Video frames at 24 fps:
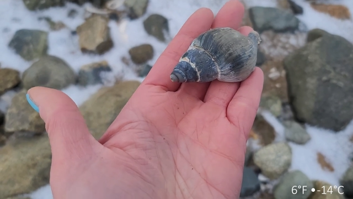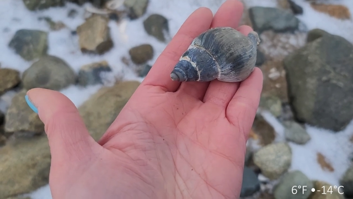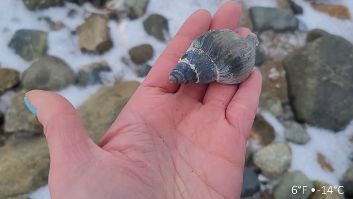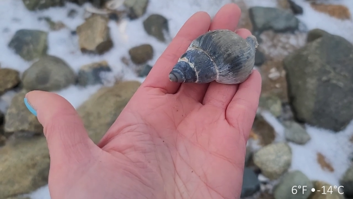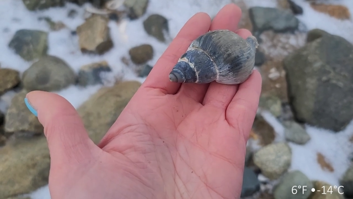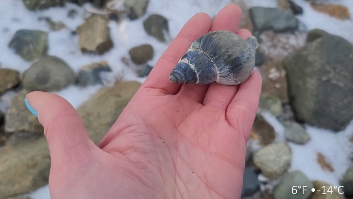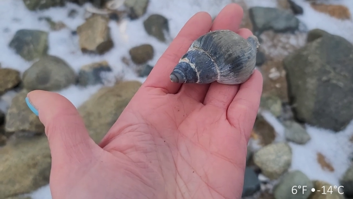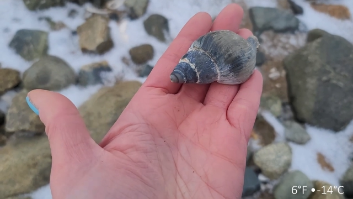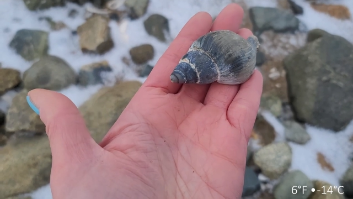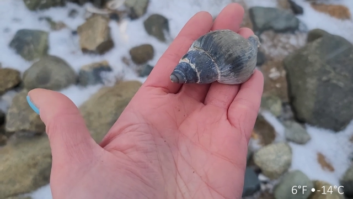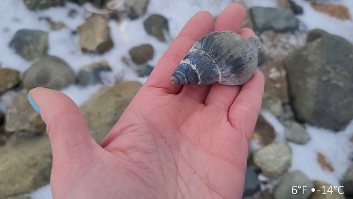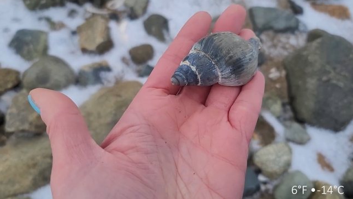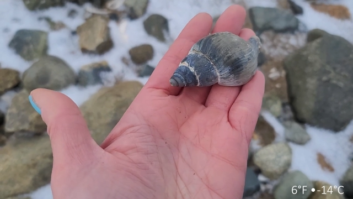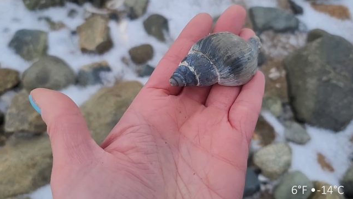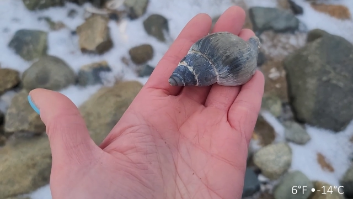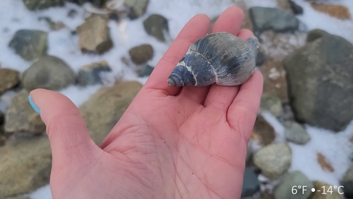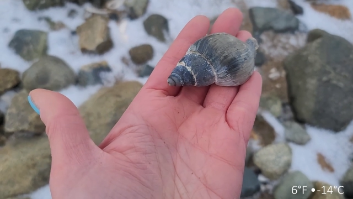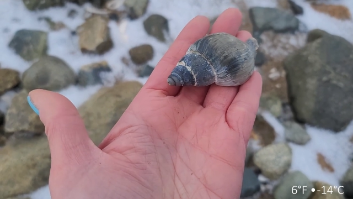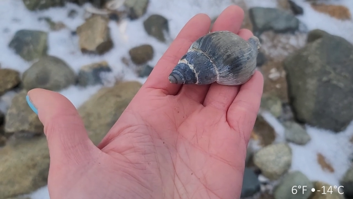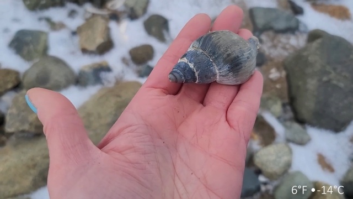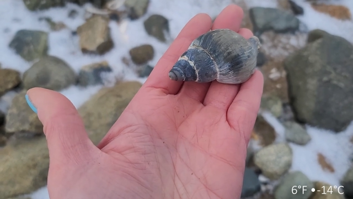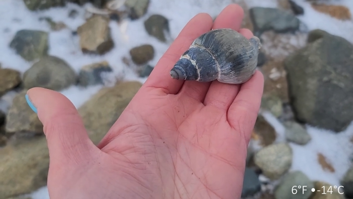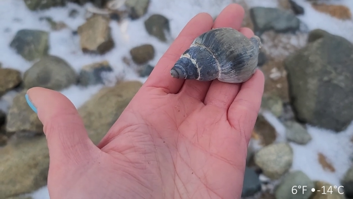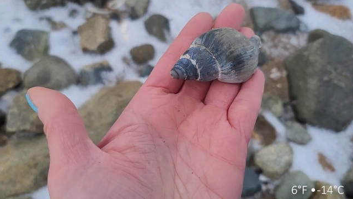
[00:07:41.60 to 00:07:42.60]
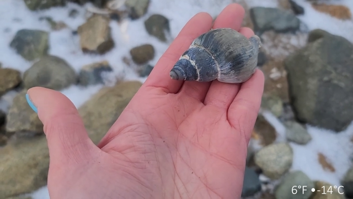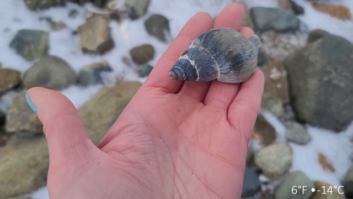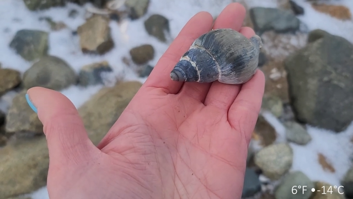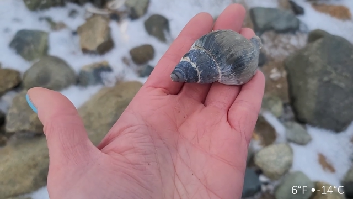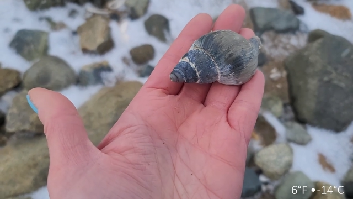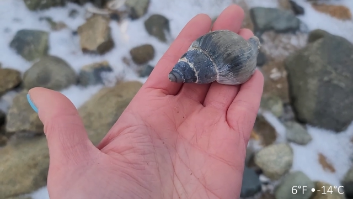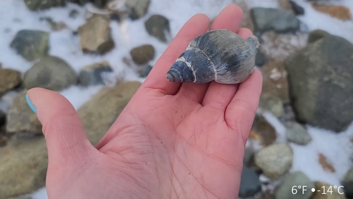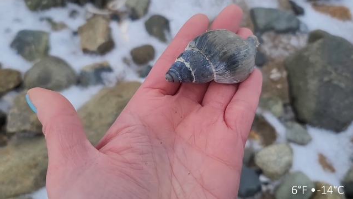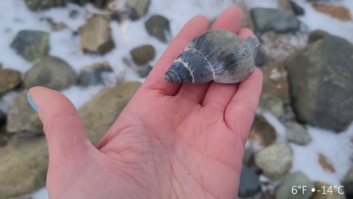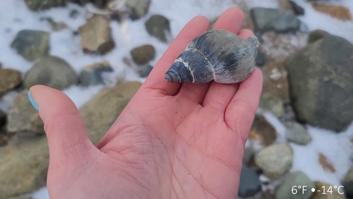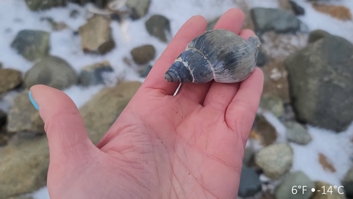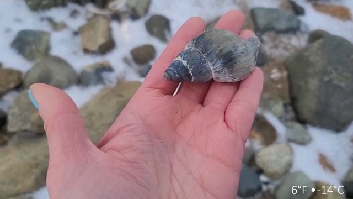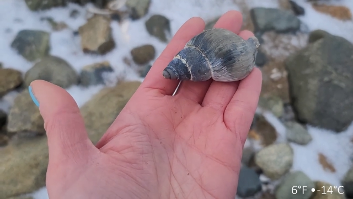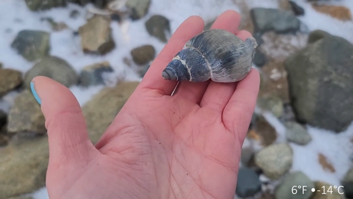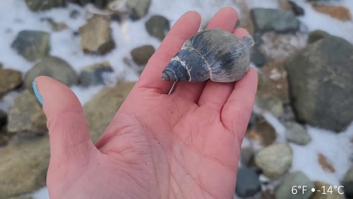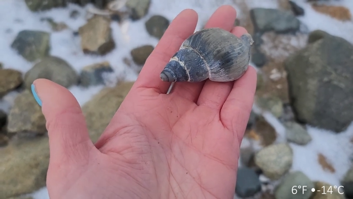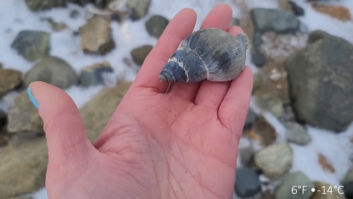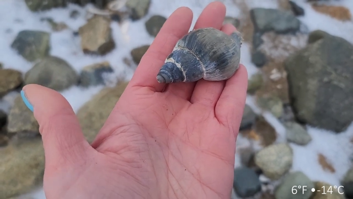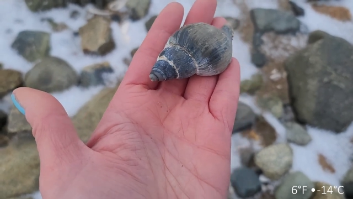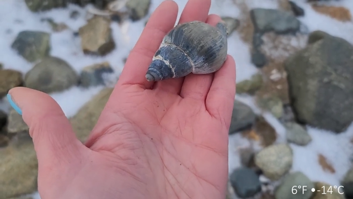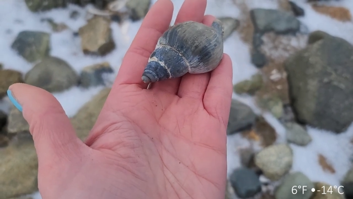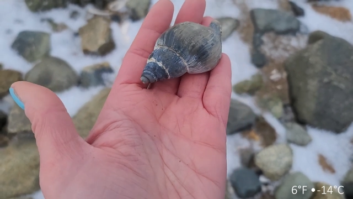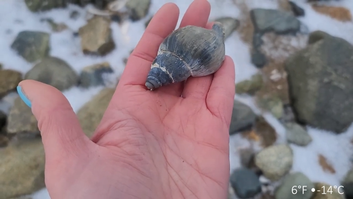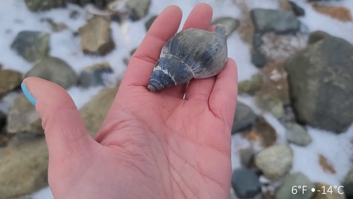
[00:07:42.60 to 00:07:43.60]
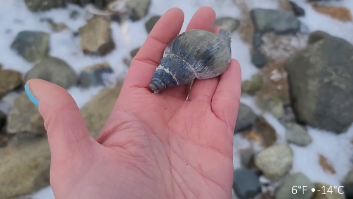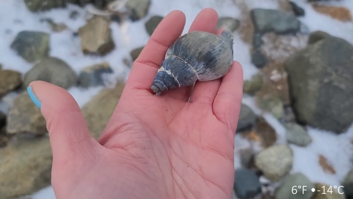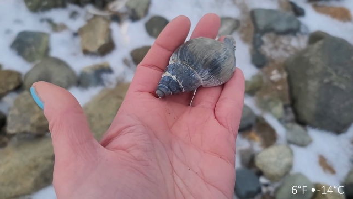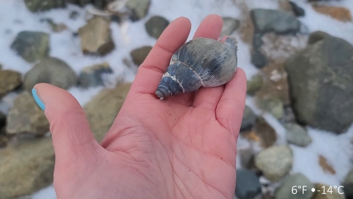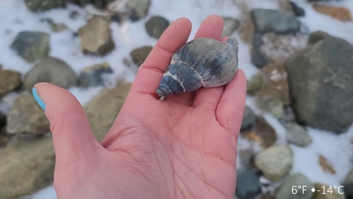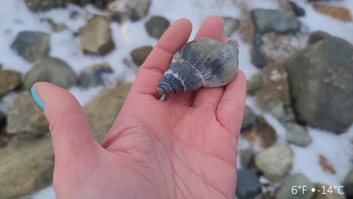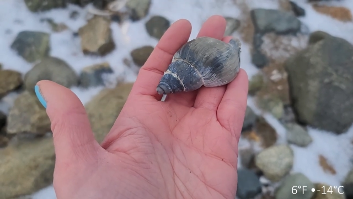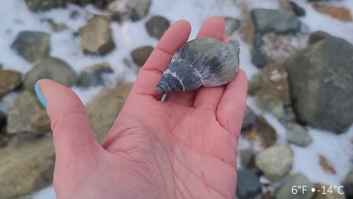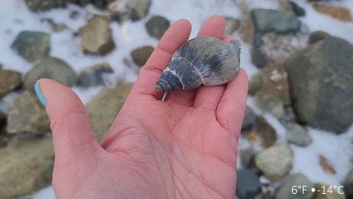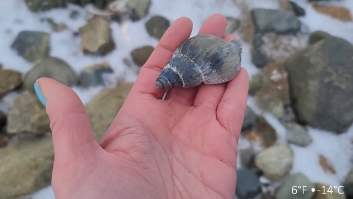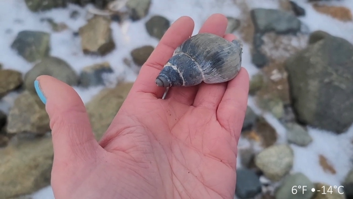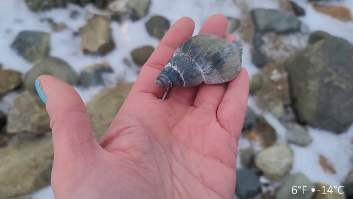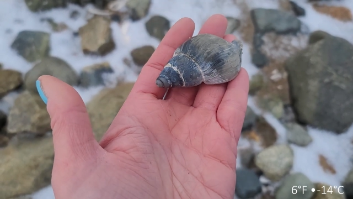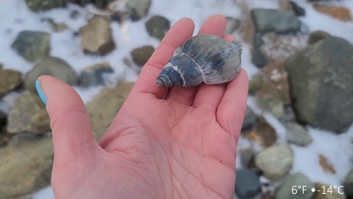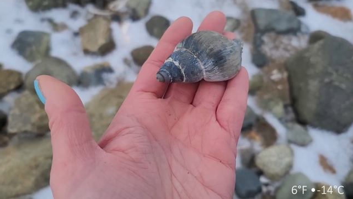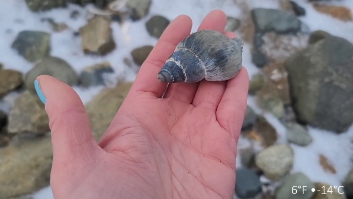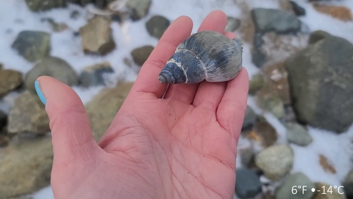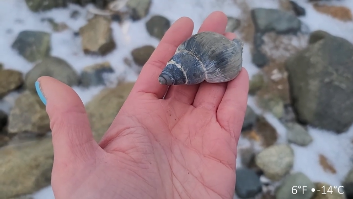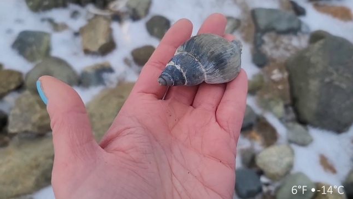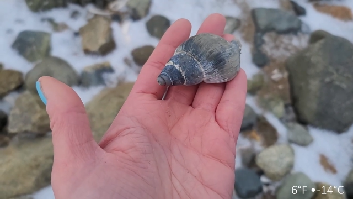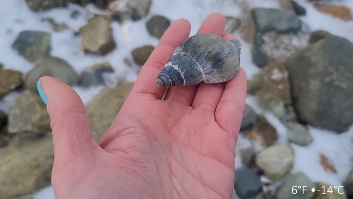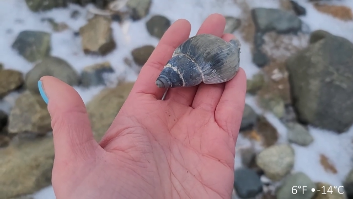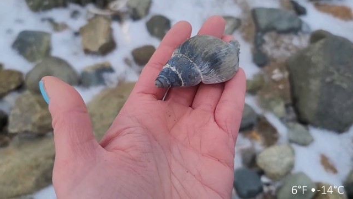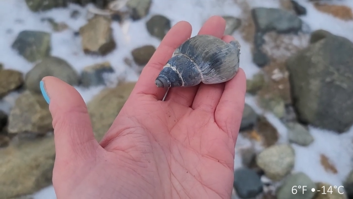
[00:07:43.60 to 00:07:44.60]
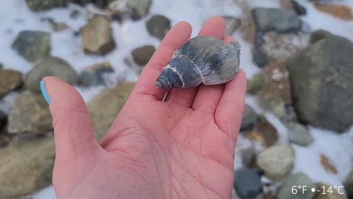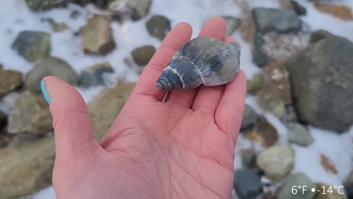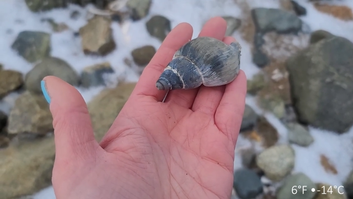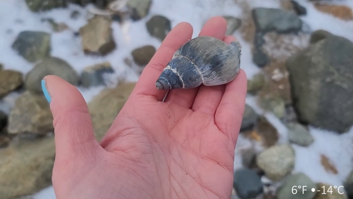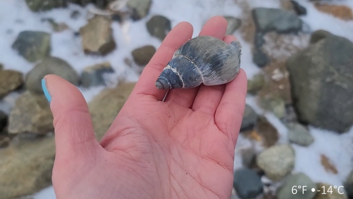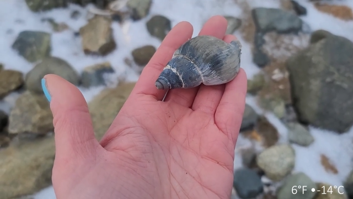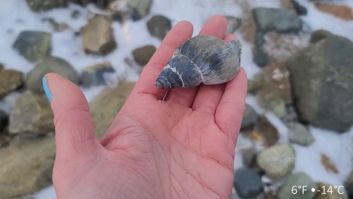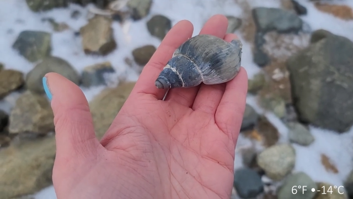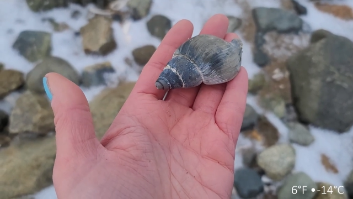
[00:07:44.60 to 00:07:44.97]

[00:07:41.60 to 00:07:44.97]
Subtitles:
(no speaker visible)